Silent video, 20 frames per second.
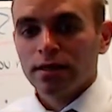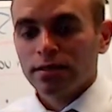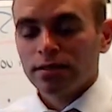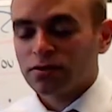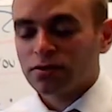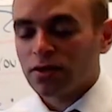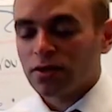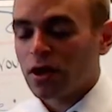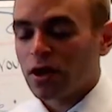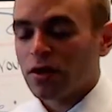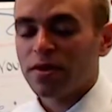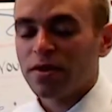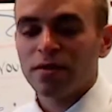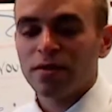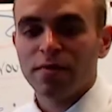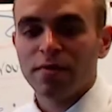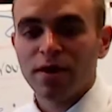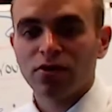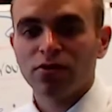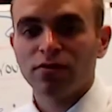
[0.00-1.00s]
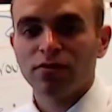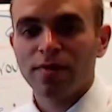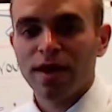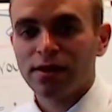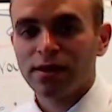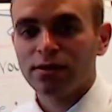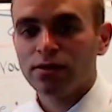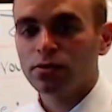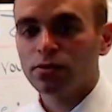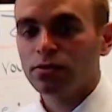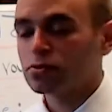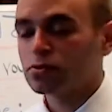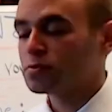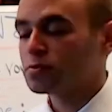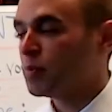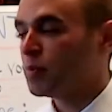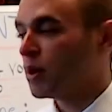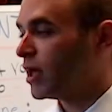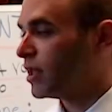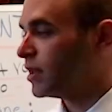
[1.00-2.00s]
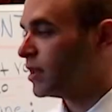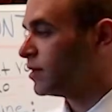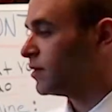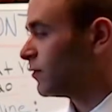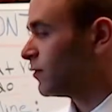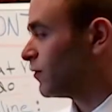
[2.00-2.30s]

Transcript: sorry to be the bearer of bad news, but